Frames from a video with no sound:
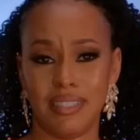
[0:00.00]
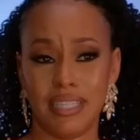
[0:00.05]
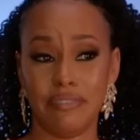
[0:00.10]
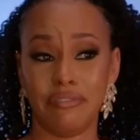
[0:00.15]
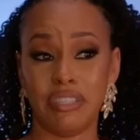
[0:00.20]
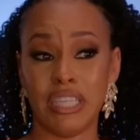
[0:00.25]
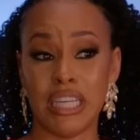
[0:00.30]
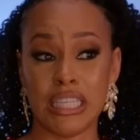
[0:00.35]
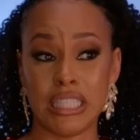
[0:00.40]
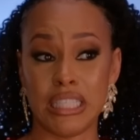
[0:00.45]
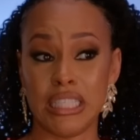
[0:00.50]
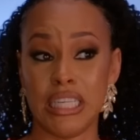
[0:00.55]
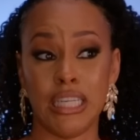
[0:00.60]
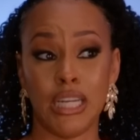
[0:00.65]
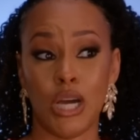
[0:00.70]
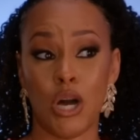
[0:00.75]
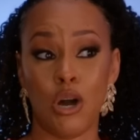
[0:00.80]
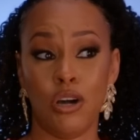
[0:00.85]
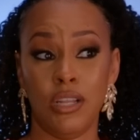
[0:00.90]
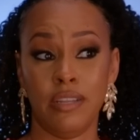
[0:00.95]
Clifton has
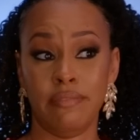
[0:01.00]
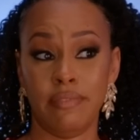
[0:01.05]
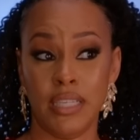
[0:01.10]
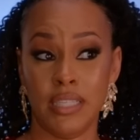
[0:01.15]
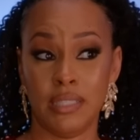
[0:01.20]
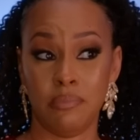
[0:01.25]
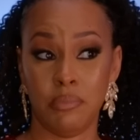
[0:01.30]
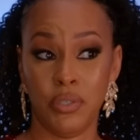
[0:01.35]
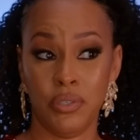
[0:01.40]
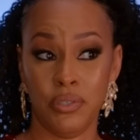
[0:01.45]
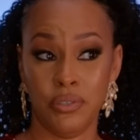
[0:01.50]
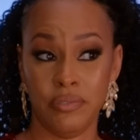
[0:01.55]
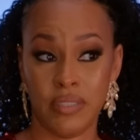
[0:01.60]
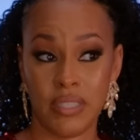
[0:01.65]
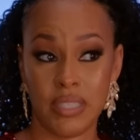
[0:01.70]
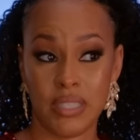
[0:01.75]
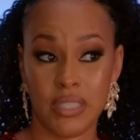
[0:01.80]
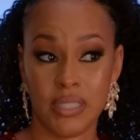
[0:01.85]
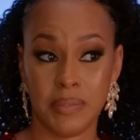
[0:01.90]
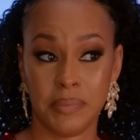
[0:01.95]
seen all of these
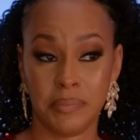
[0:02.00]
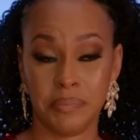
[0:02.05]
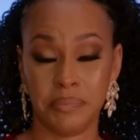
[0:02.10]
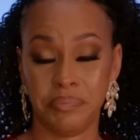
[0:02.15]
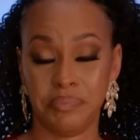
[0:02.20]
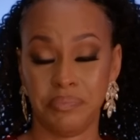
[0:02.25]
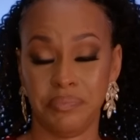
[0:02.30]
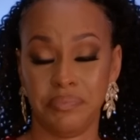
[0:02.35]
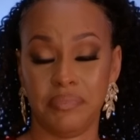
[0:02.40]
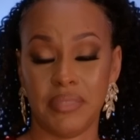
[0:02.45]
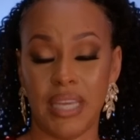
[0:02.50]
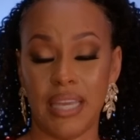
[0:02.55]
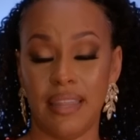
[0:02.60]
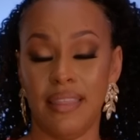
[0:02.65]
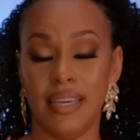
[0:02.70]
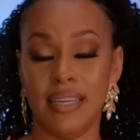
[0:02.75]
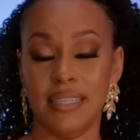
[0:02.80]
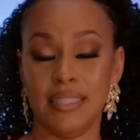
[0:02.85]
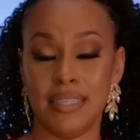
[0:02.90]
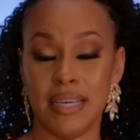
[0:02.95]
moves.
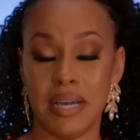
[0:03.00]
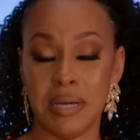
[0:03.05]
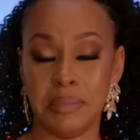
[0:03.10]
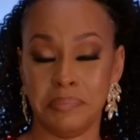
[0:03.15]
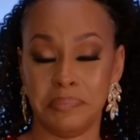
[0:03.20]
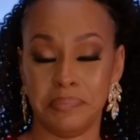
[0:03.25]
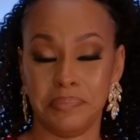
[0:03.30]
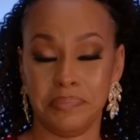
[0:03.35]
And then some.